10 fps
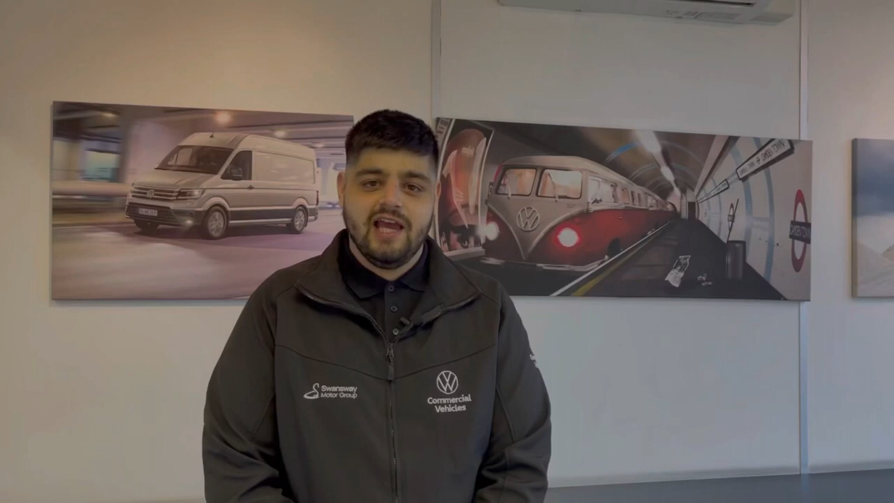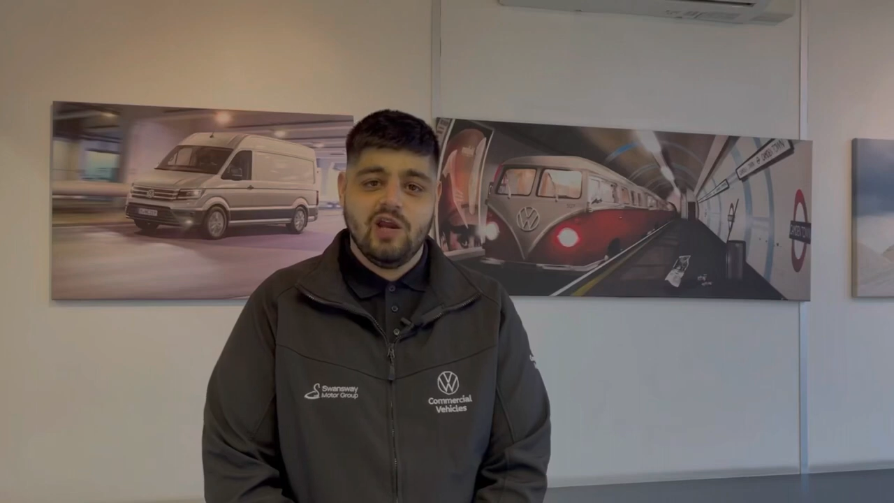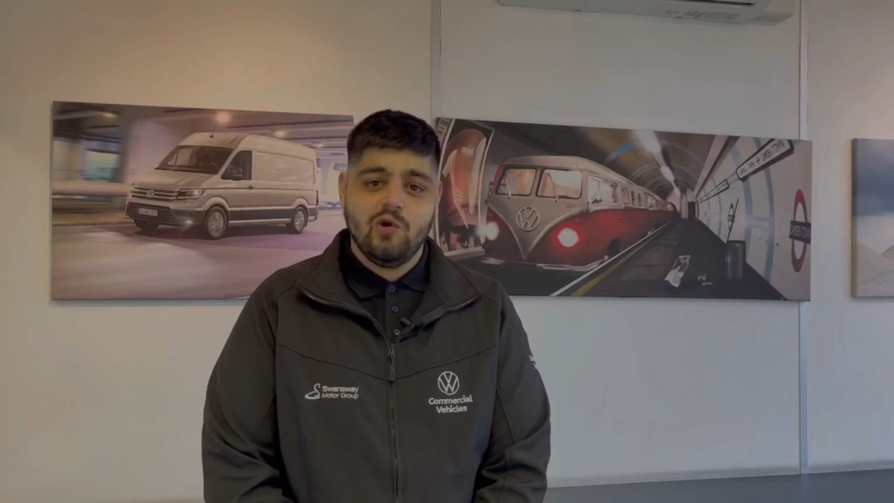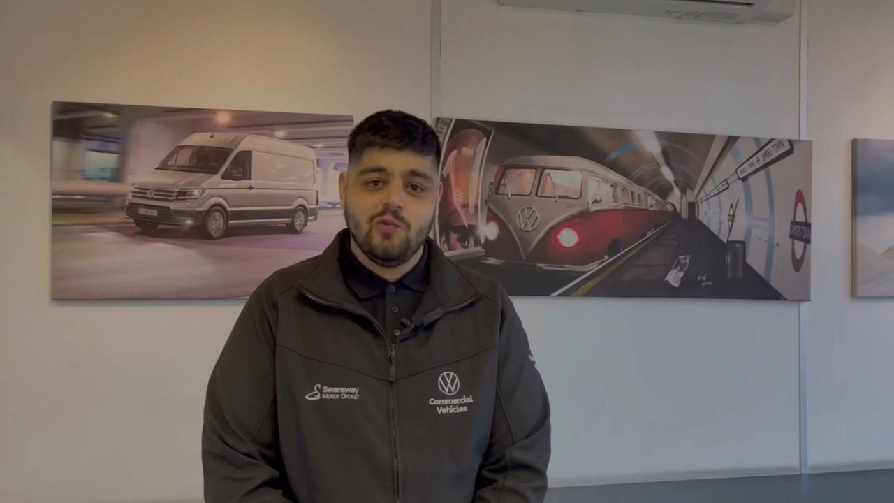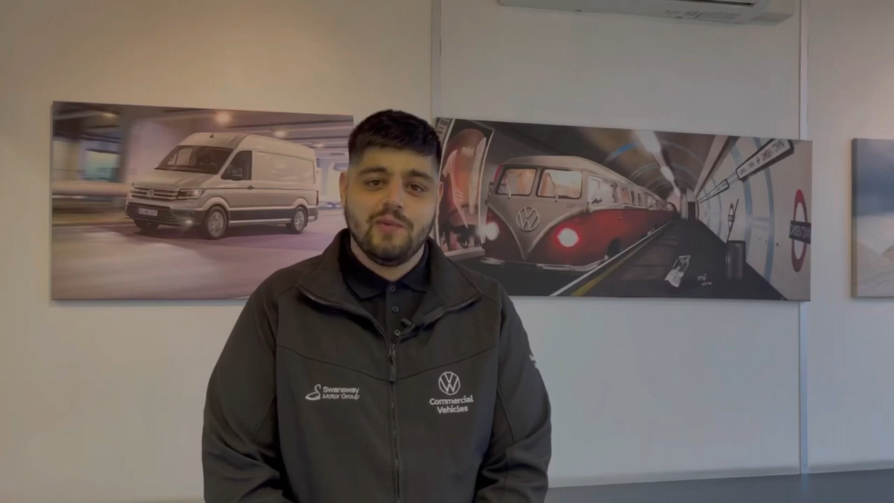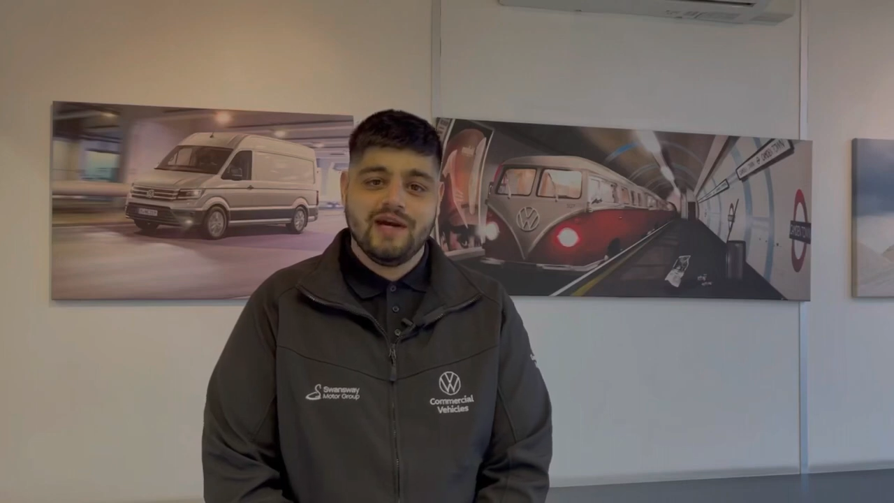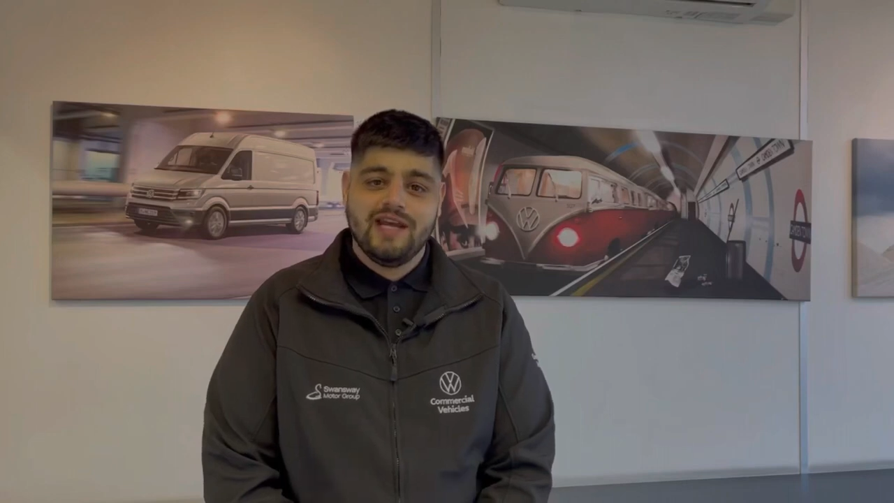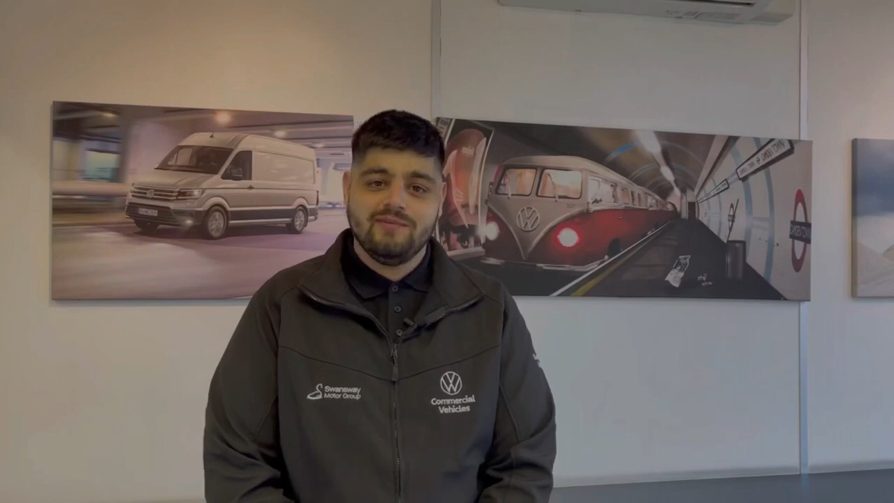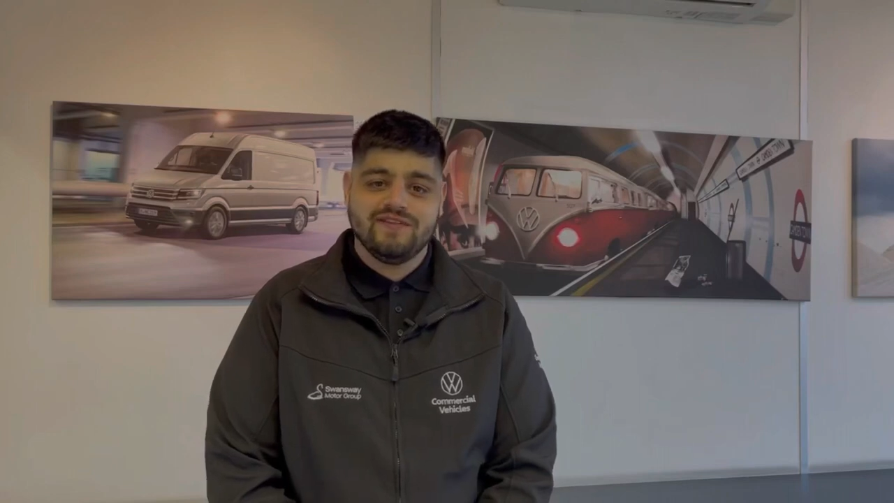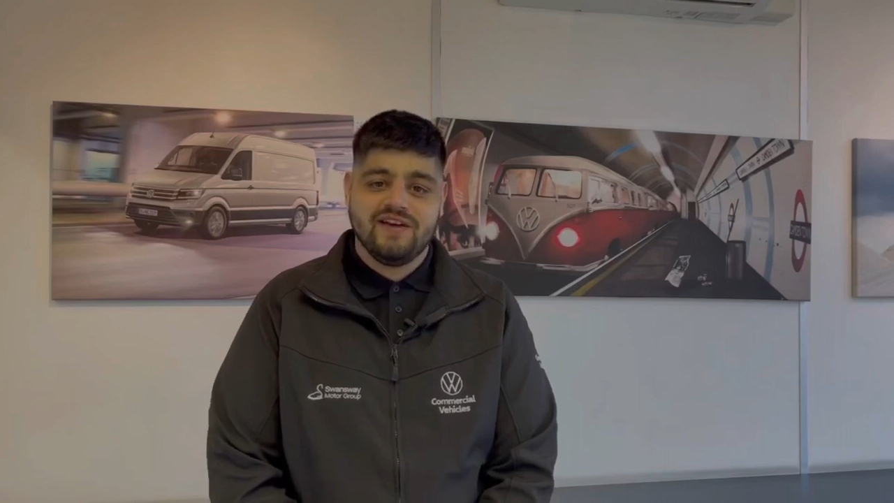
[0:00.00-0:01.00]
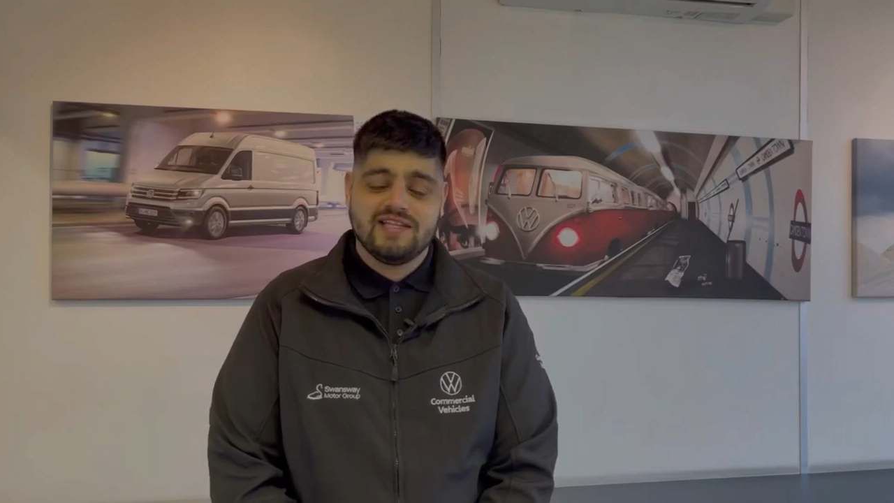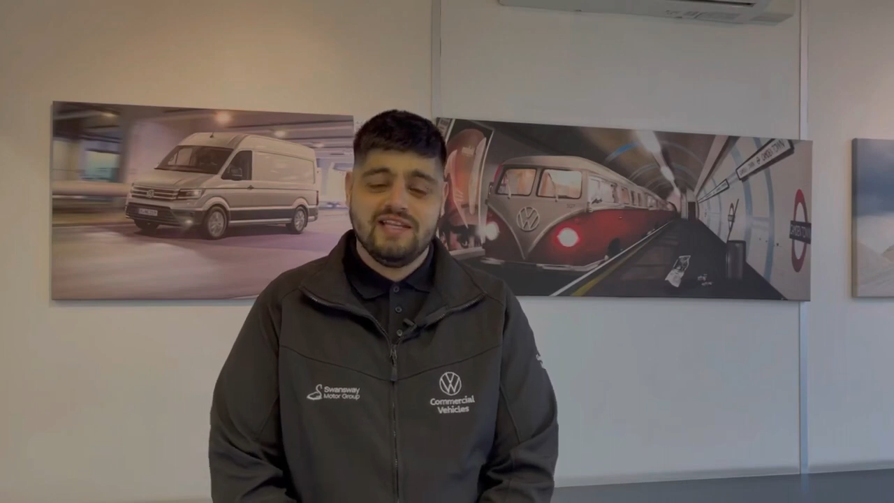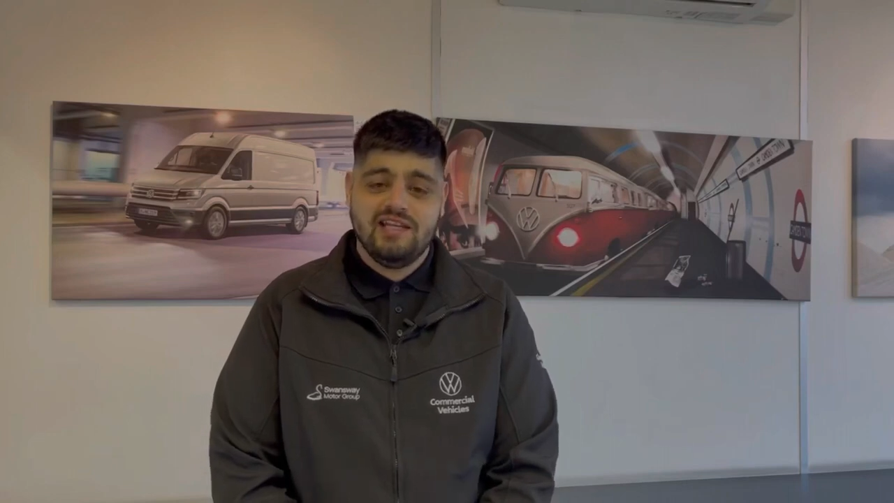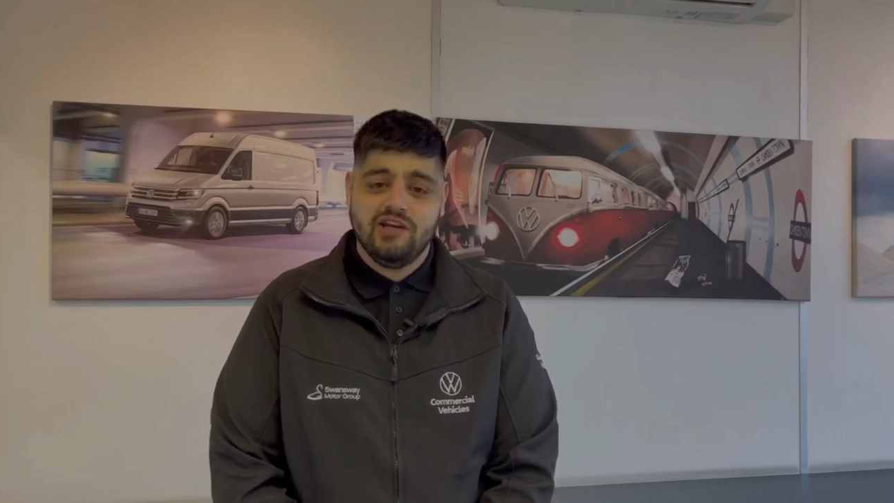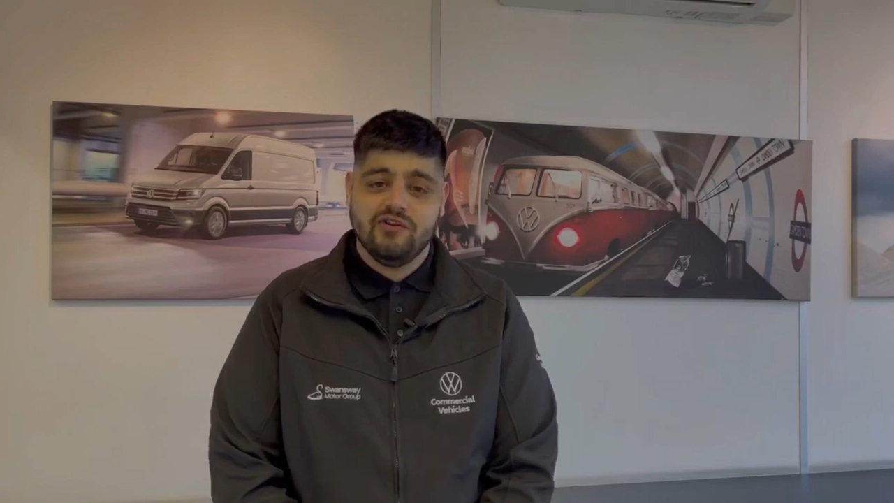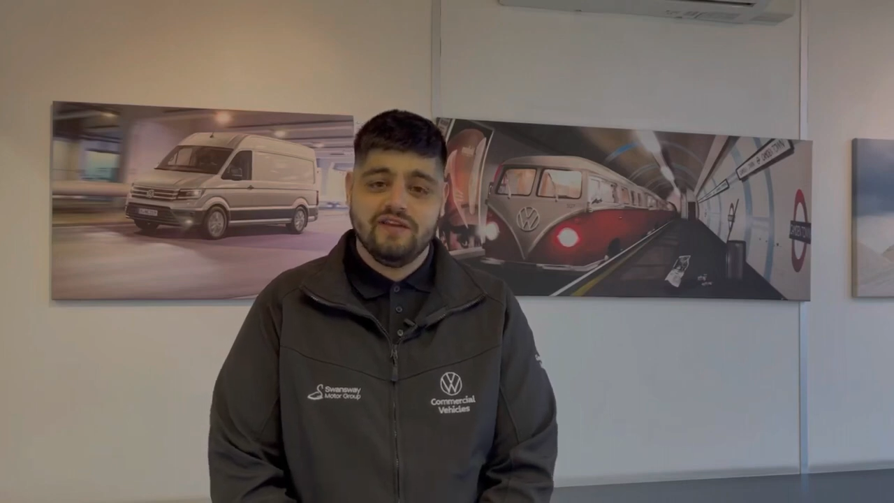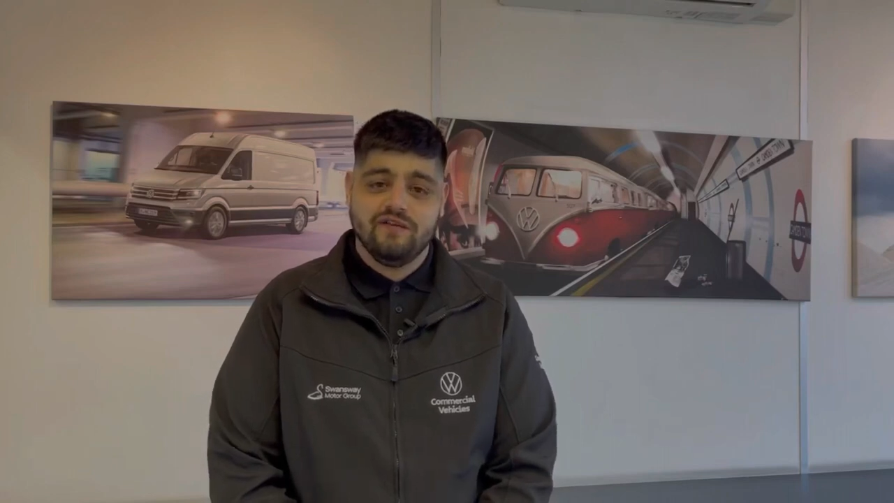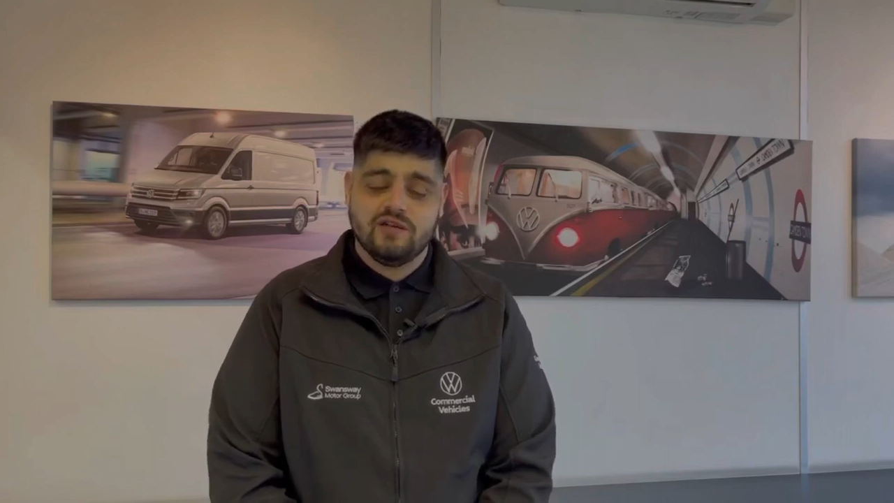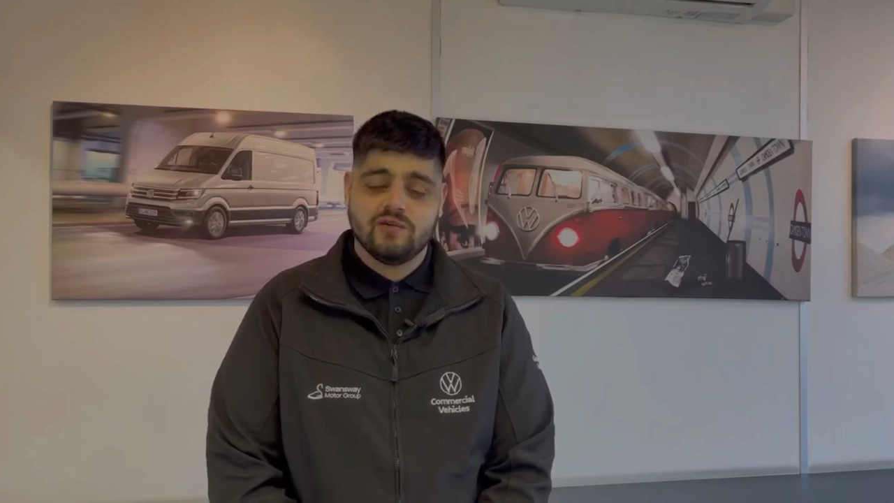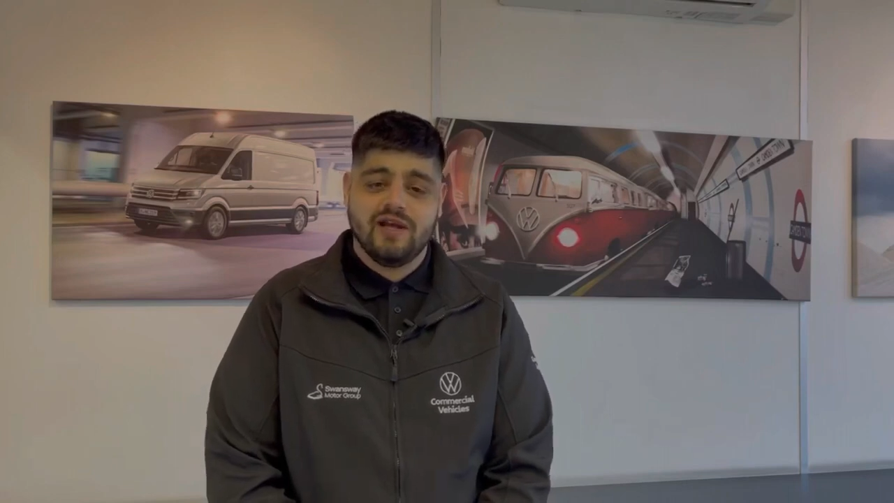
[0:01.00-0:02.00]
Hello, my name's Fazzy here at the
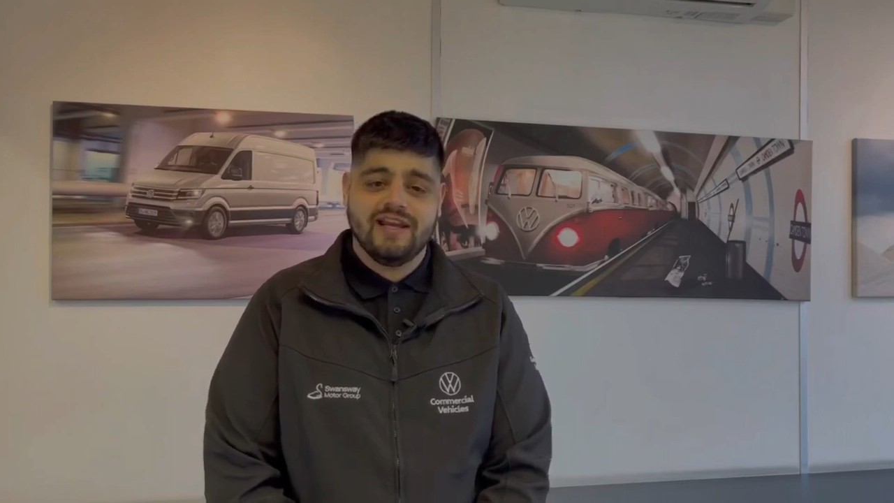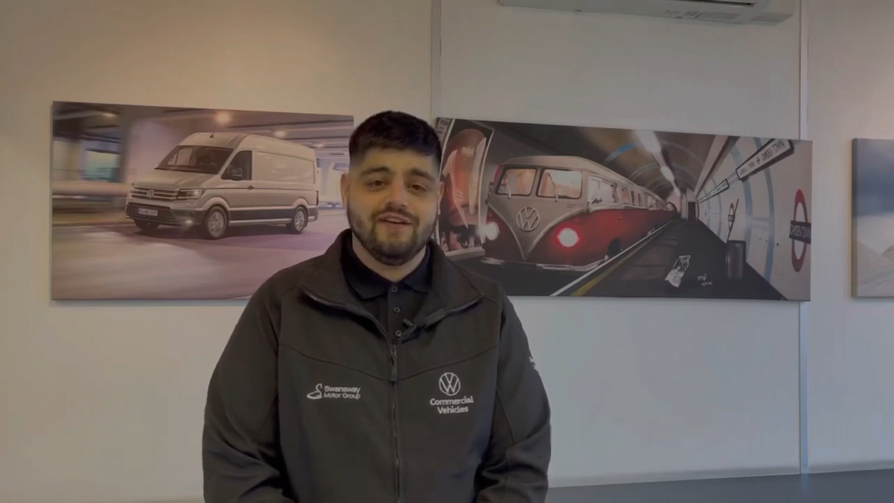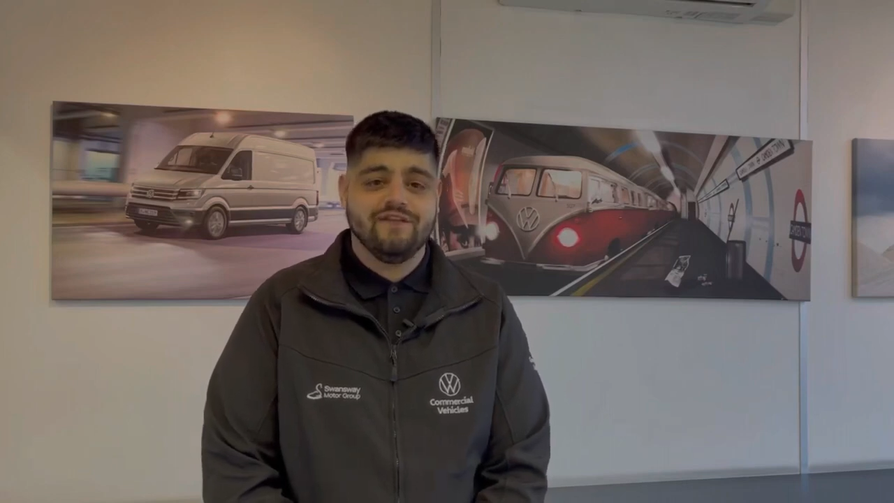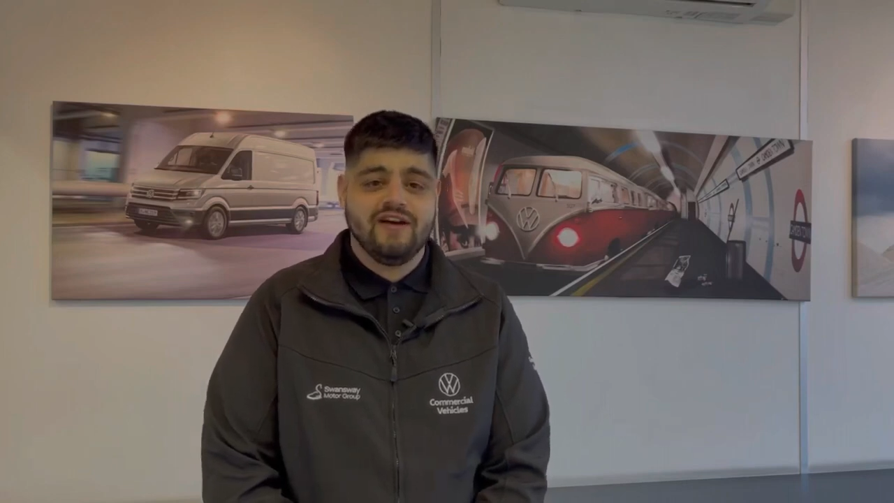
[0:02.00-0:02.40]
Volkswagen